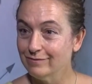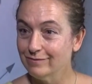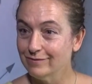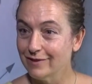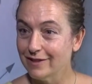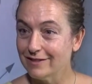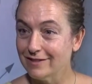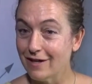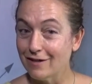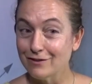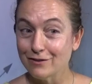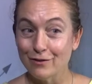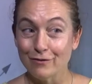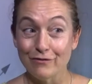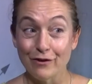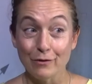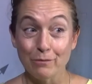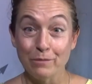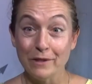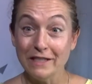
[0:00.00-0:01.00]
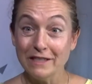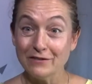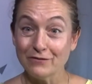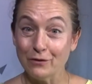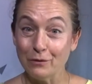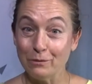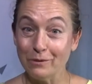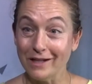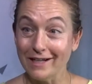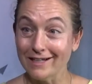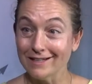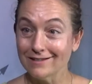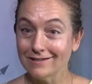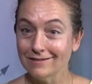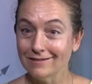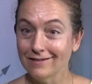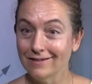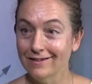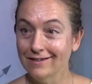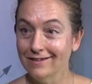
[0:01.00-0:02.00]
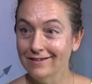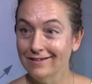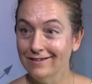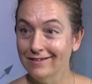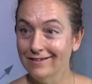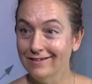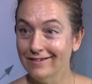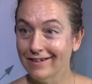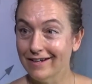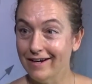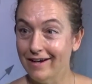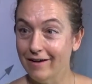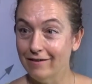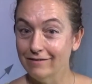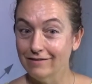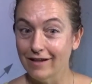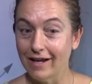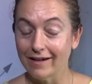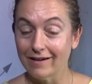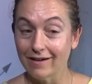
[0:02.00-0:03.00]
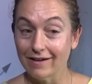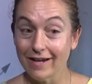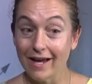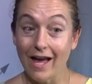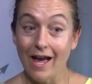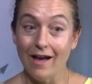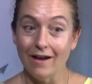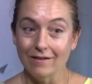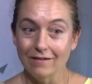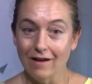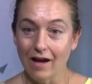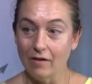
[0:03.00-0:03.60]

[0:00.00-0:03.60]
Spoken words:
It's also a very peaceful place. Again,